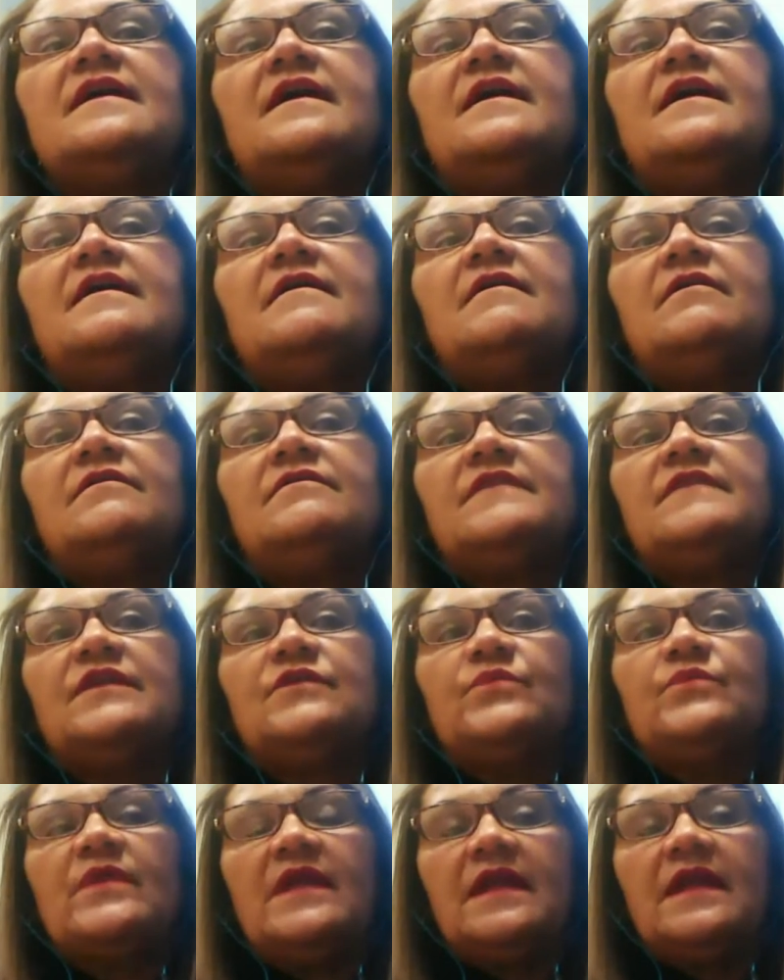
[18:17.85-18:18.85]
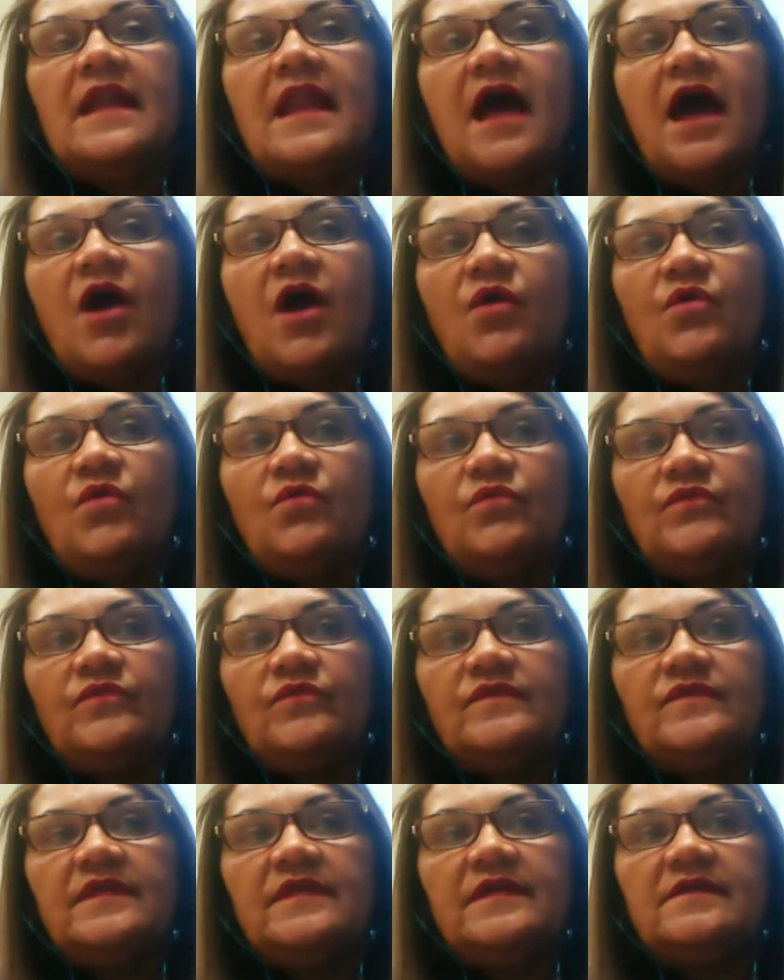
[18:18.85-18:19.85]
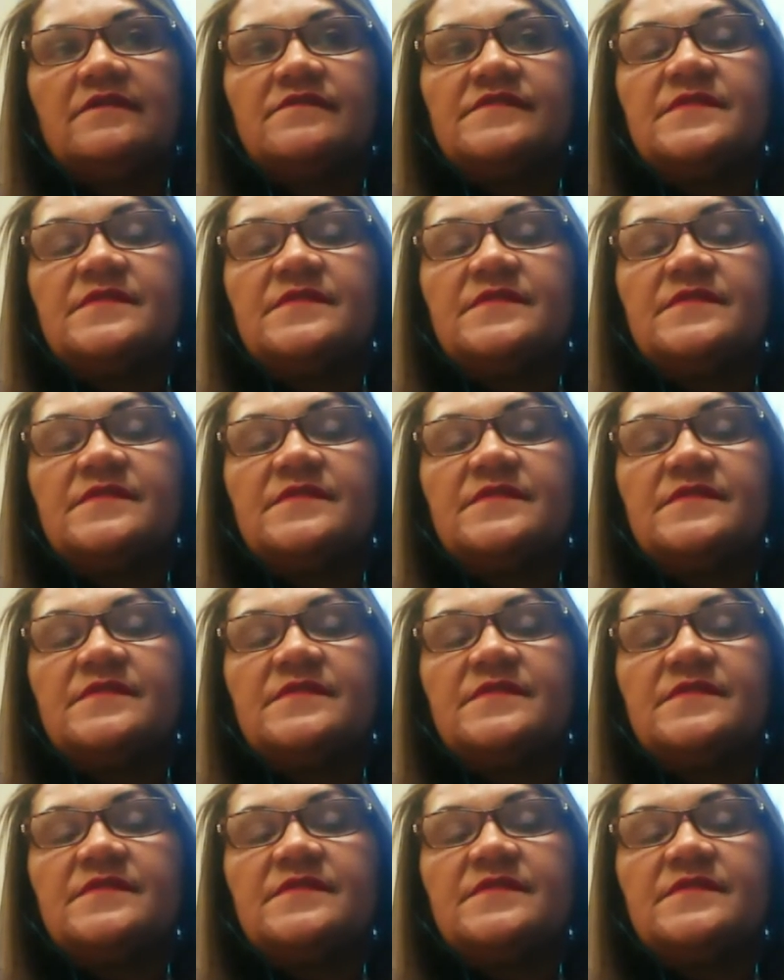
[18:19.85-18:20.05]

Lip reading: that will allow the